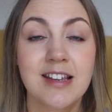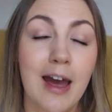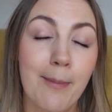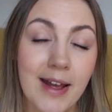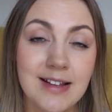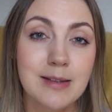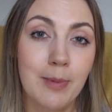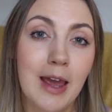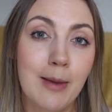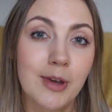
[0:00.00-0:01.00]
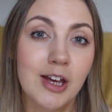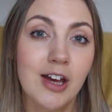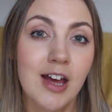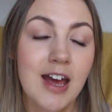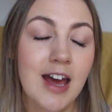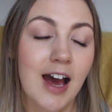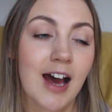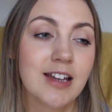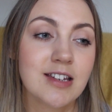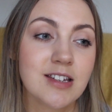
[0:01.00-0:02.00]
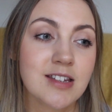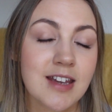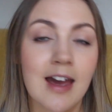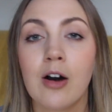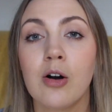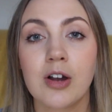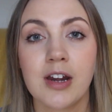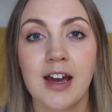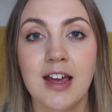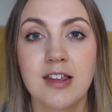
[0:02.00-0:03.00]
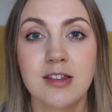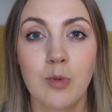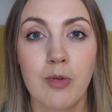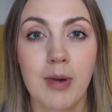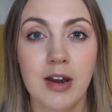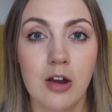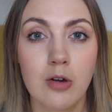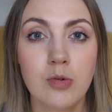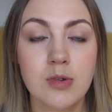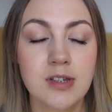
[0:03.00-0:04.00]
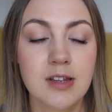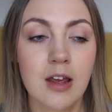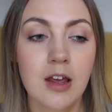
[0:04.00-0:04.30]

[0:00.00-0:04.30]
to get pen to paper and to get organised with my notes.